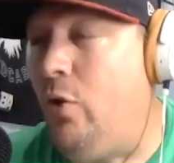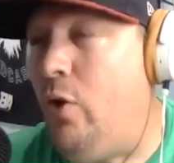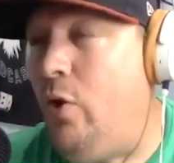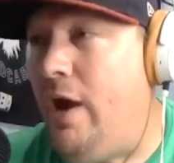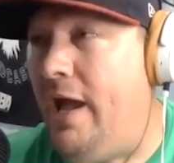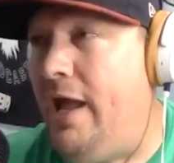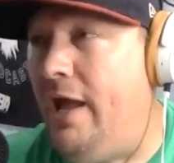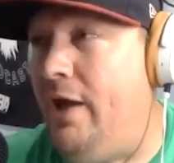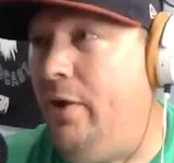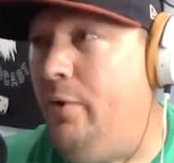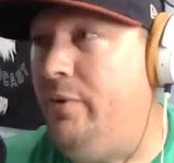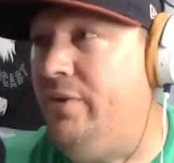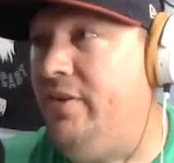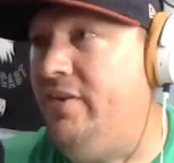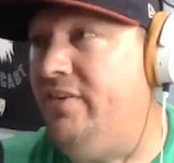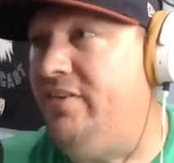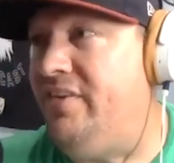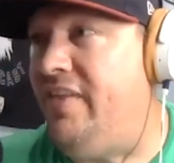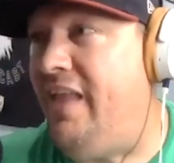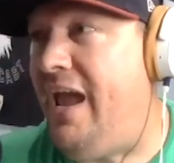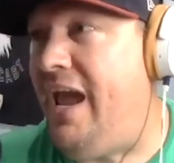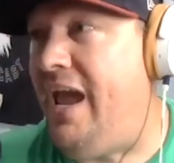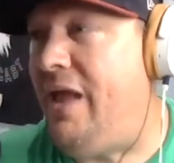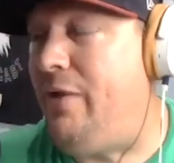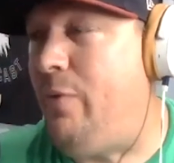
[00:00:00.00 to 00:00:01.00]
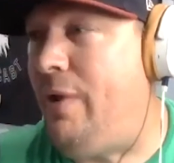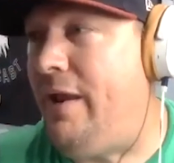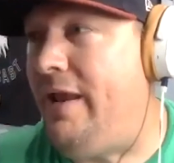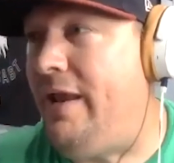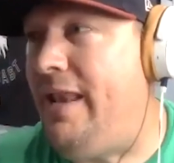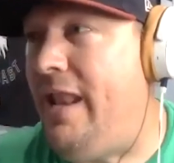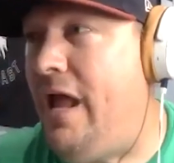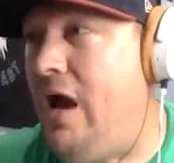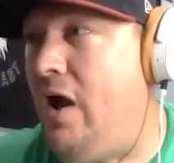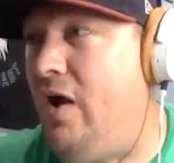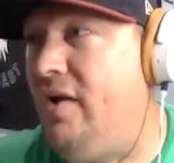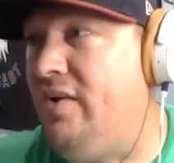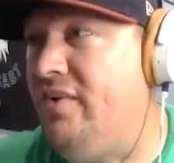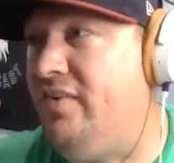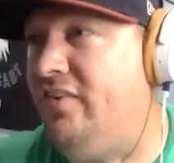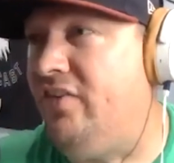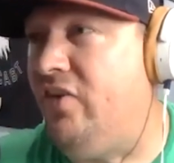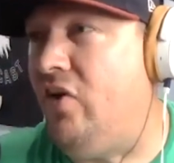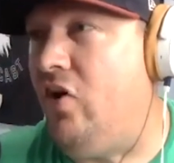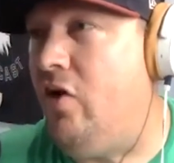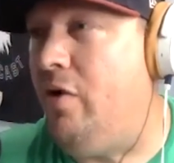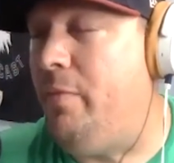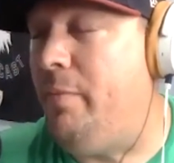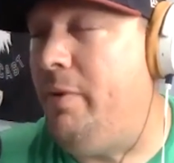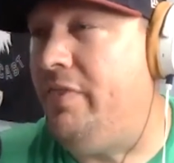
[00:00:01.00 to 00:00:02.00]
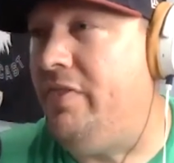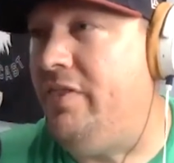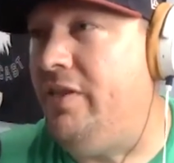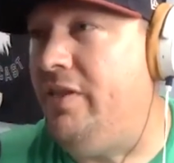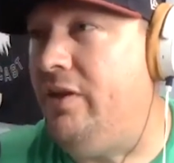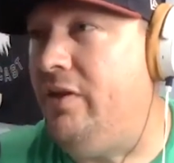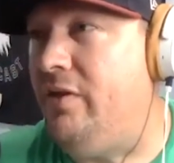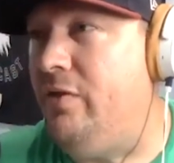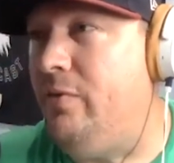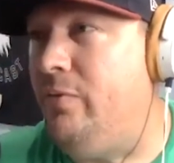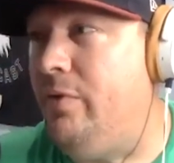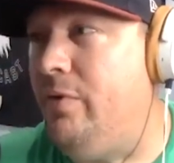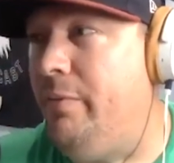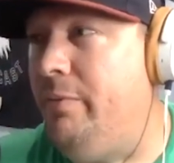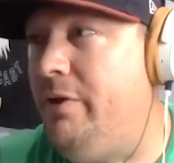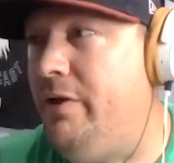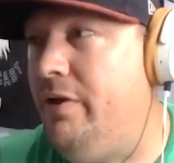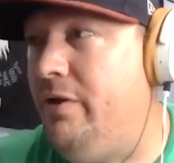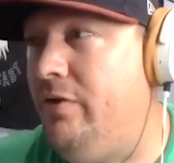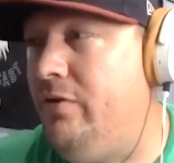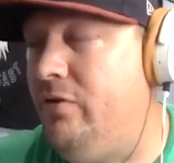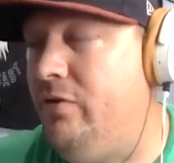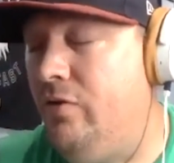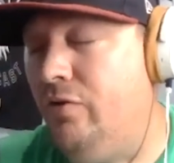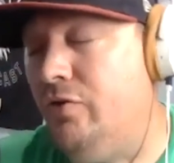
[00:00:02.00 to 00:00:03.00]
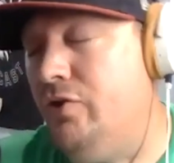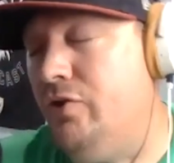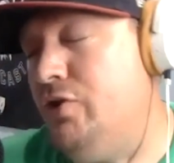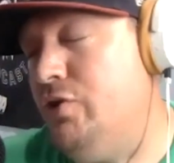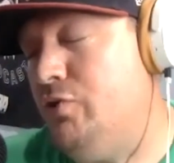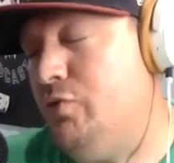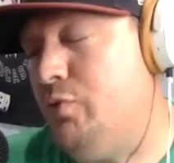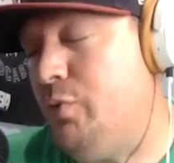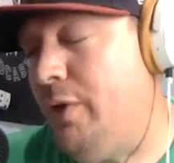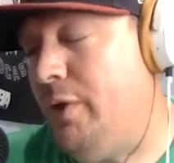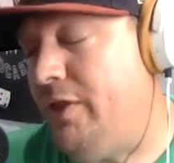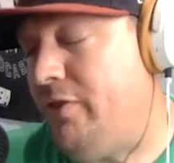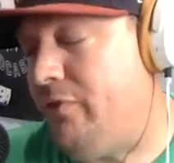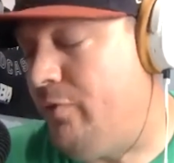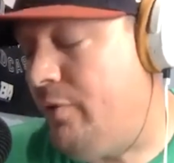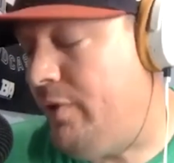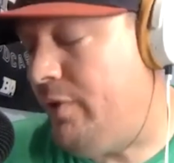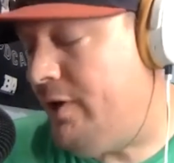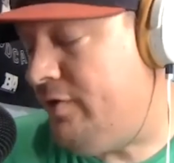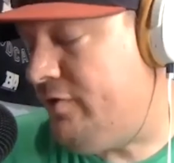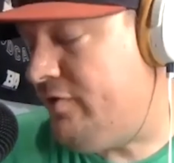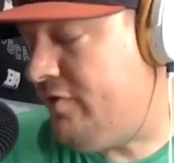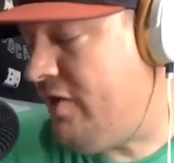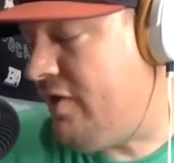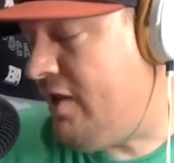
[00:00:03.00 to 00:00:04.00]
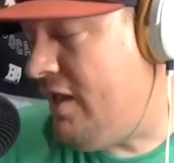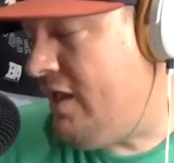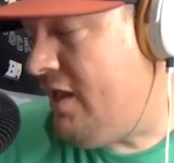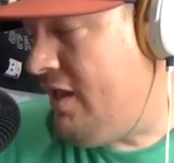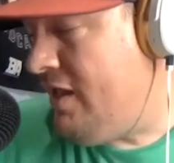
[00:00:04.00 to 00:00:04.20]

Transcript: Ohio with his dad right now. I saw him at the UW or U23s.